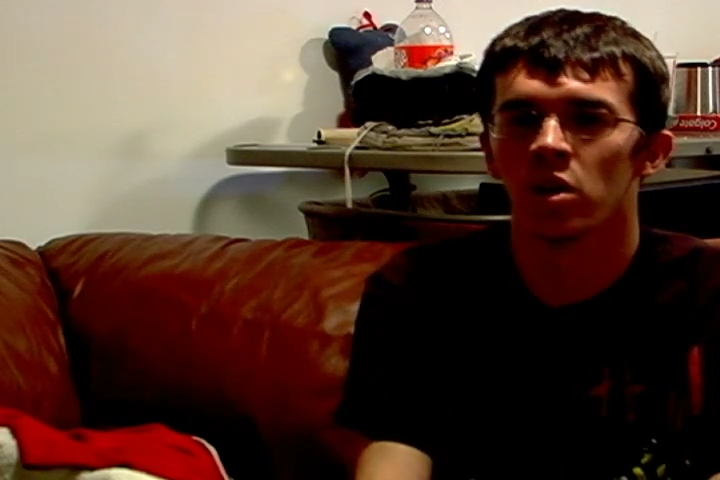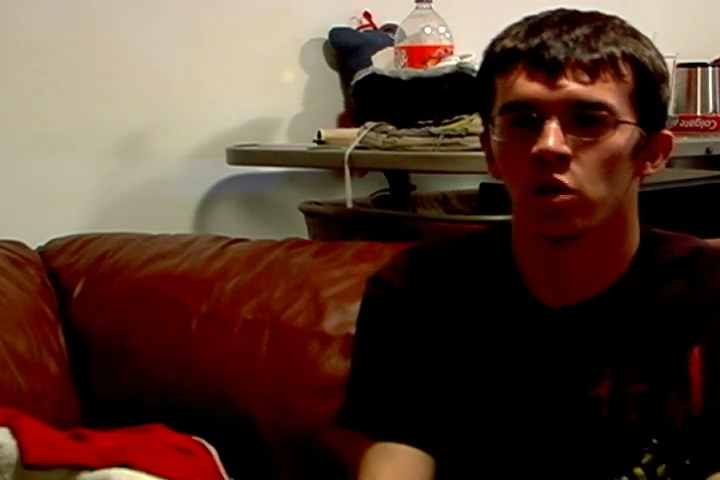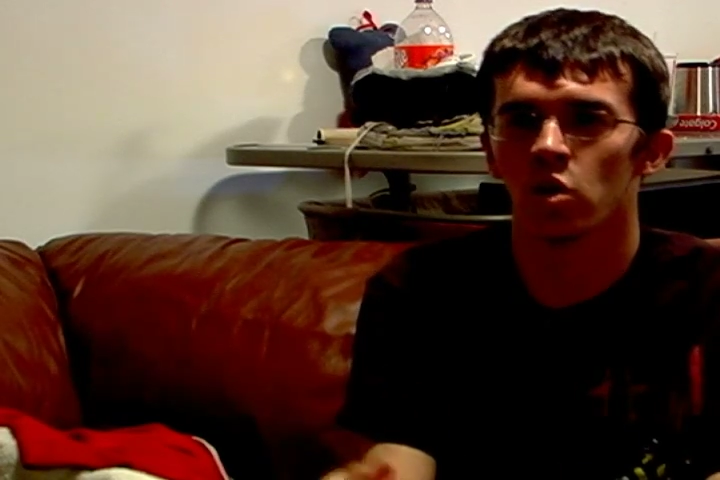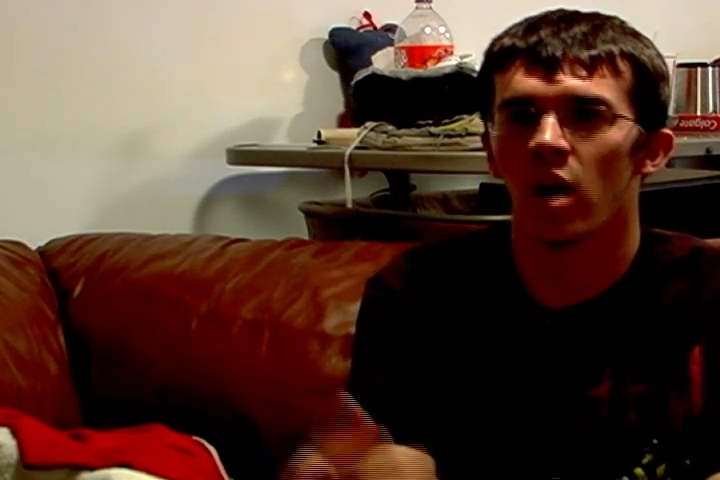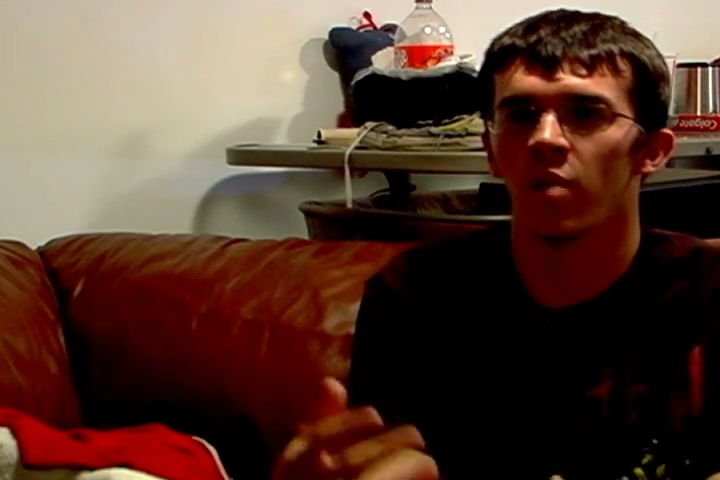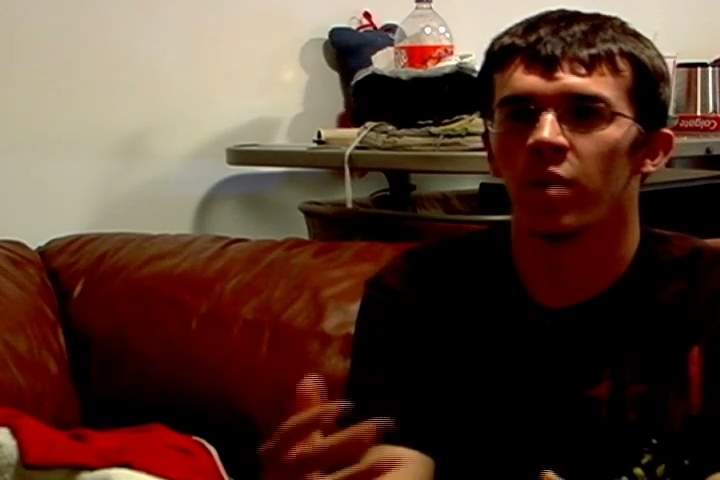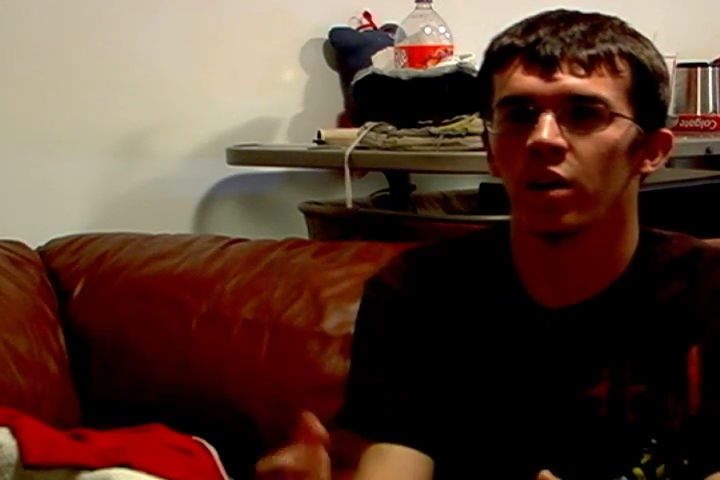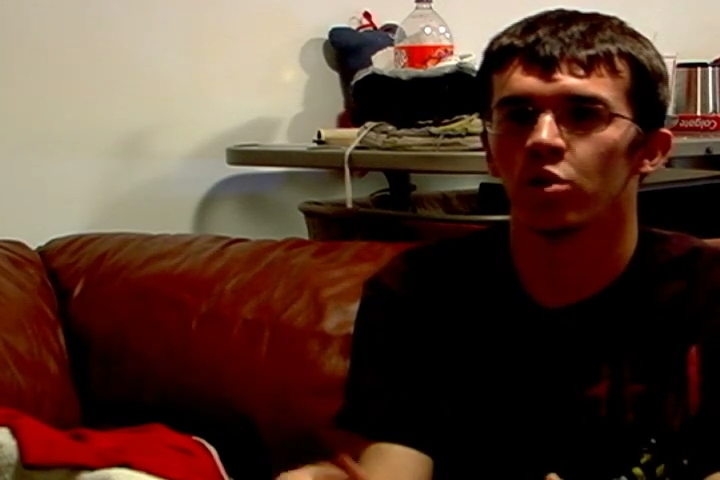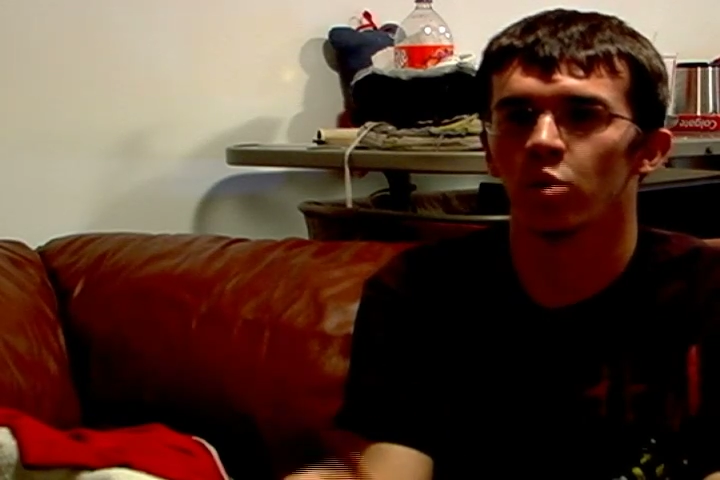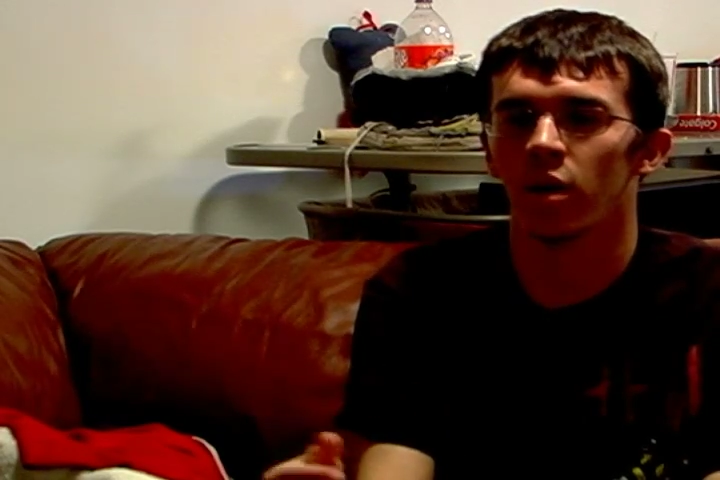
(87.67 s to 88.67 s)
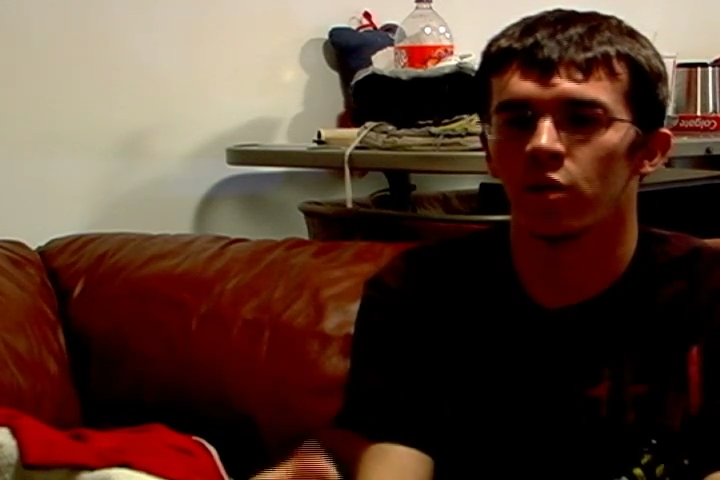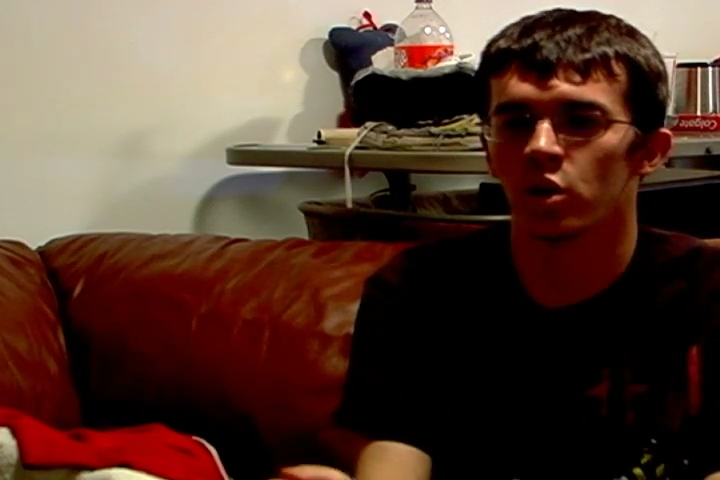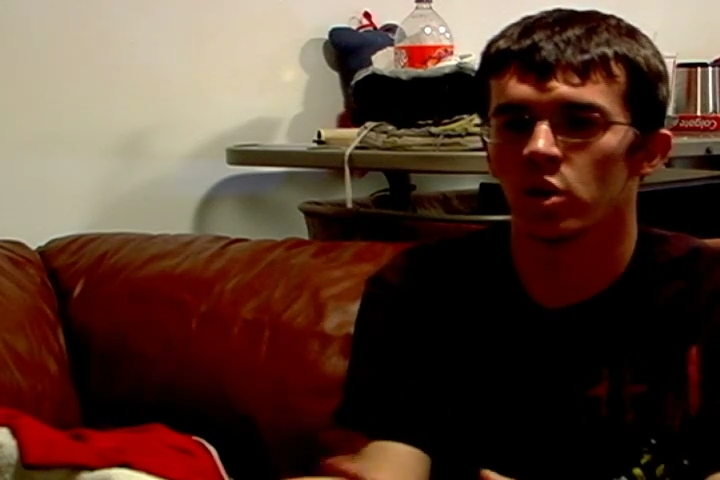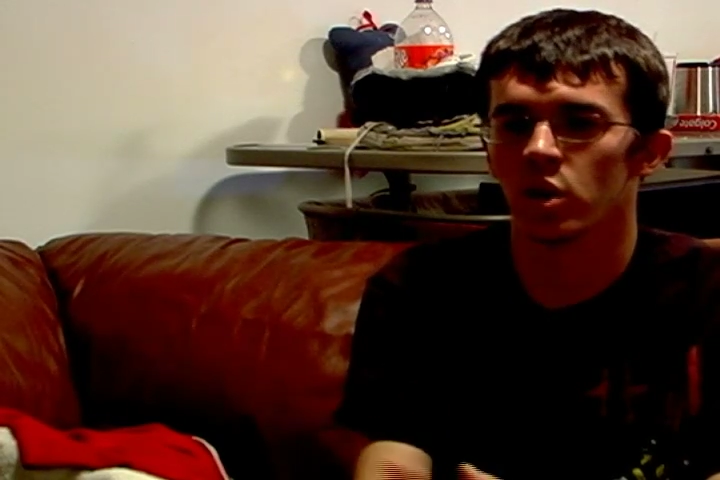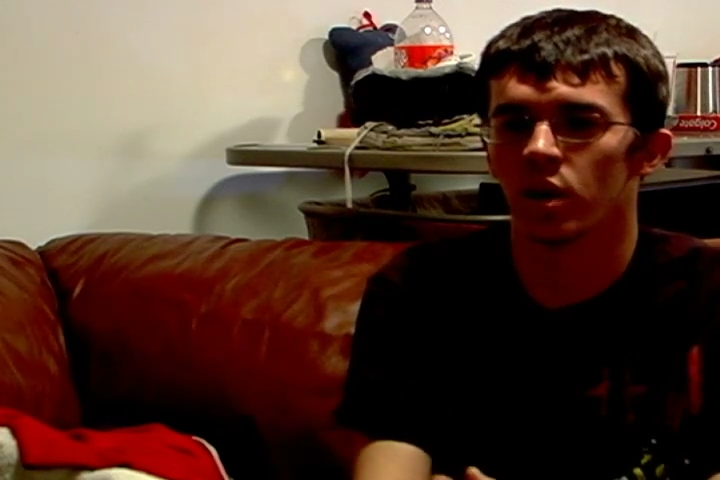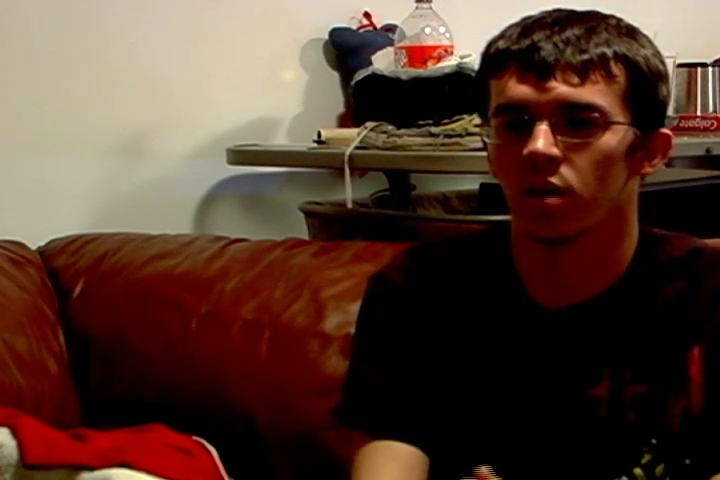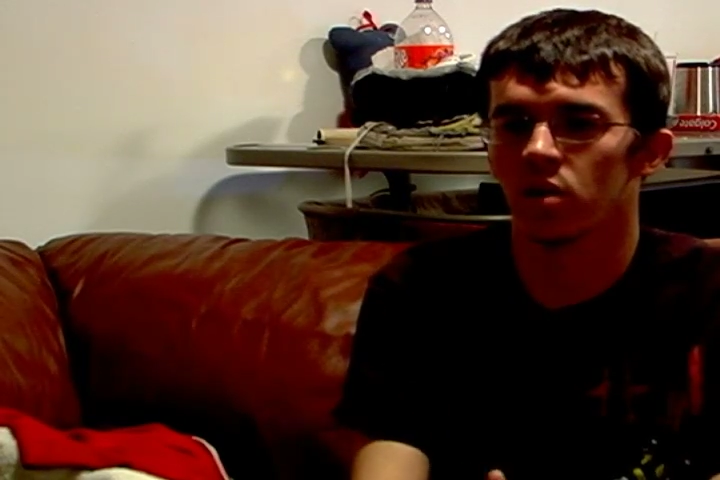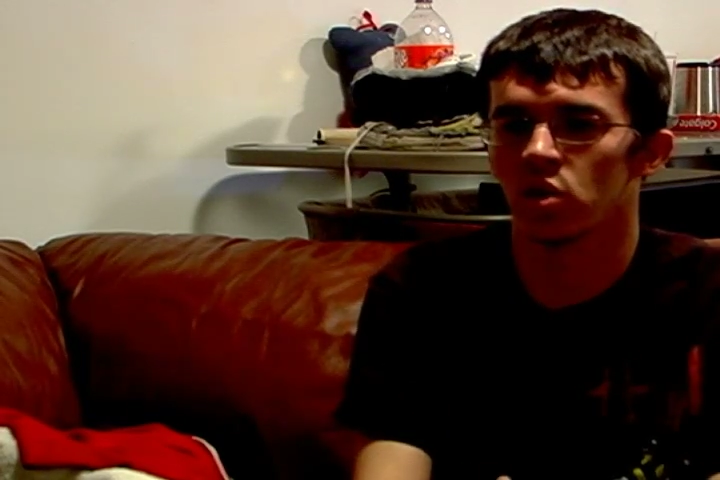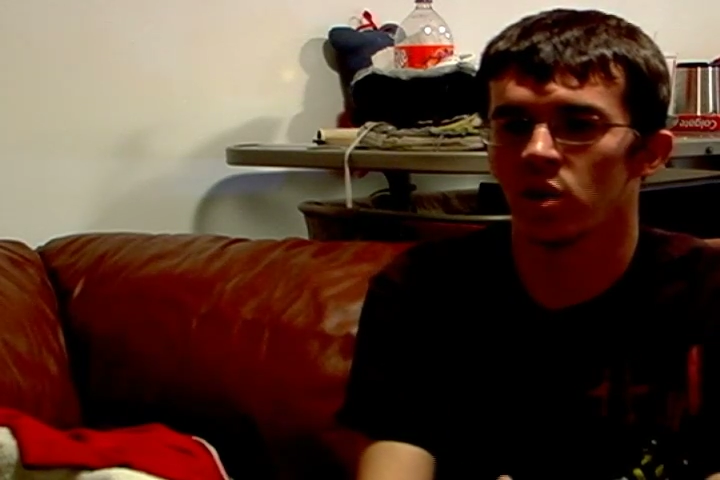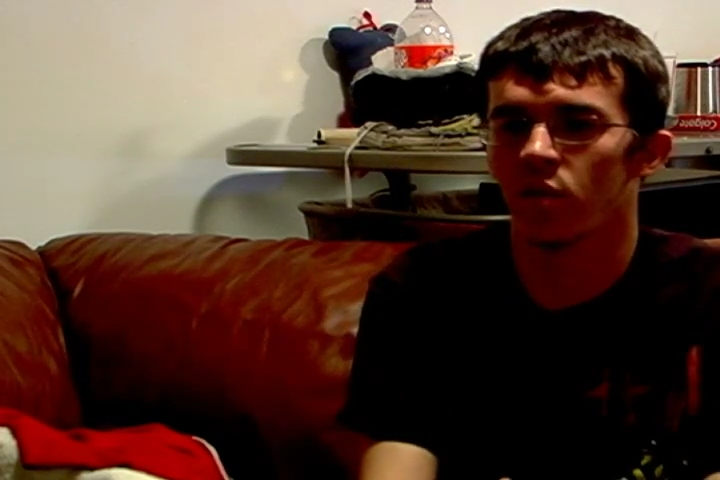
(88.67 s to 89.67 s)
So I've been into it ever since like
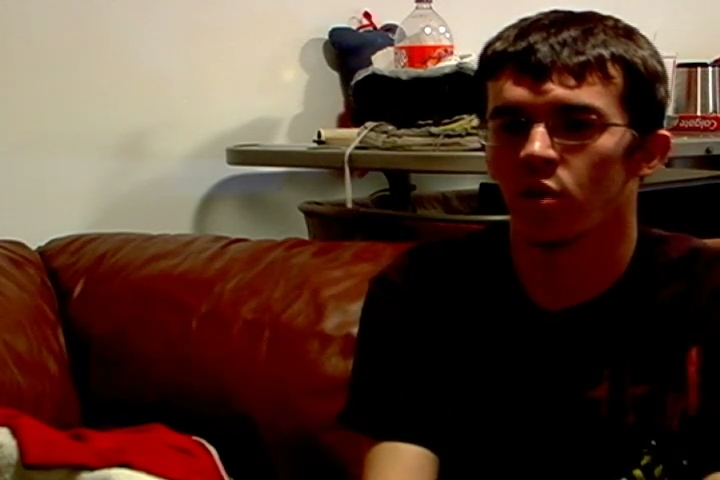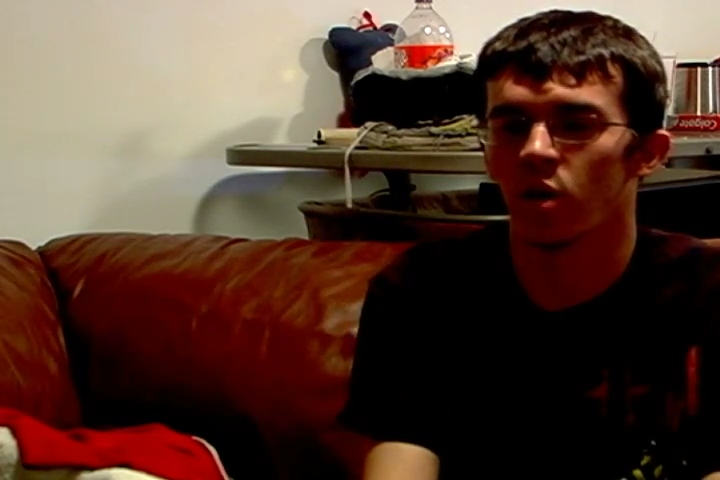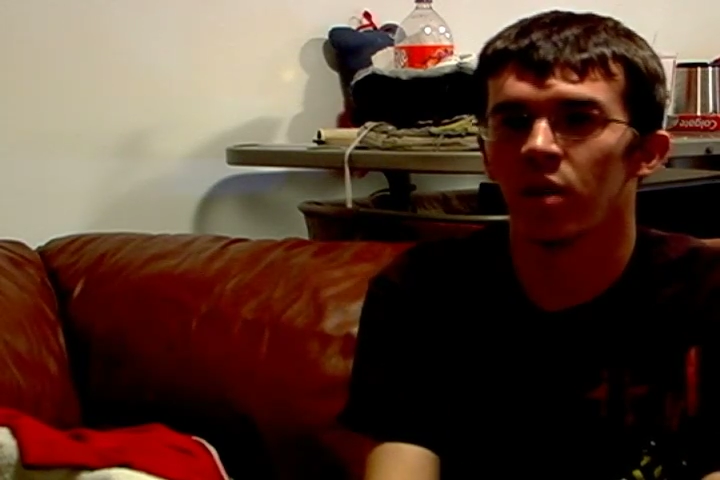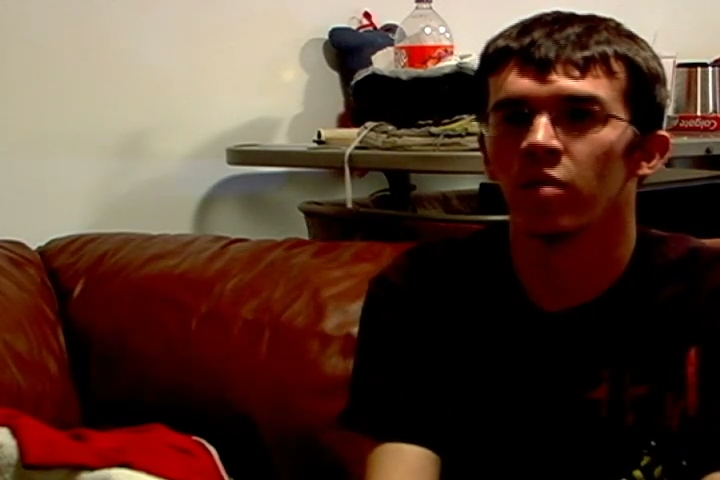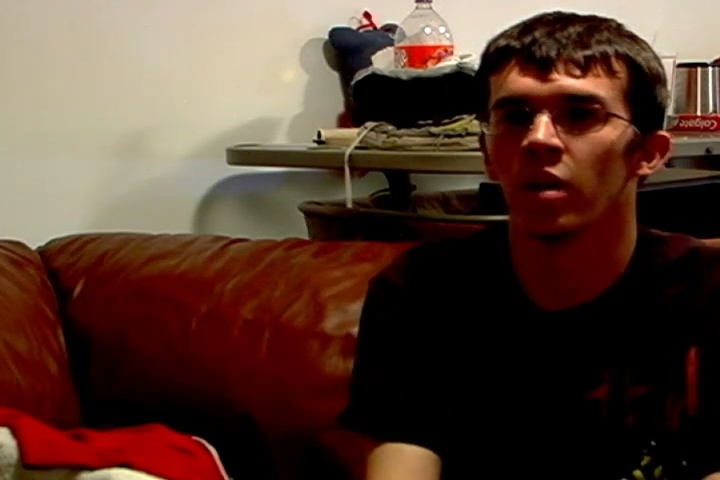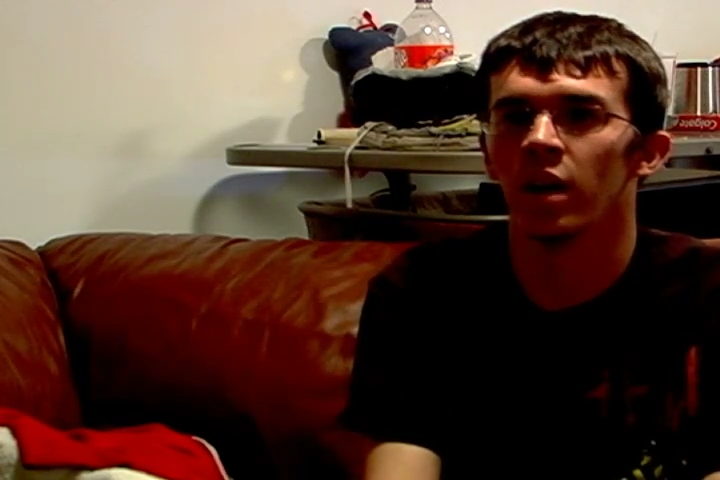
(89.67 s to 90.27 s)
7th grade,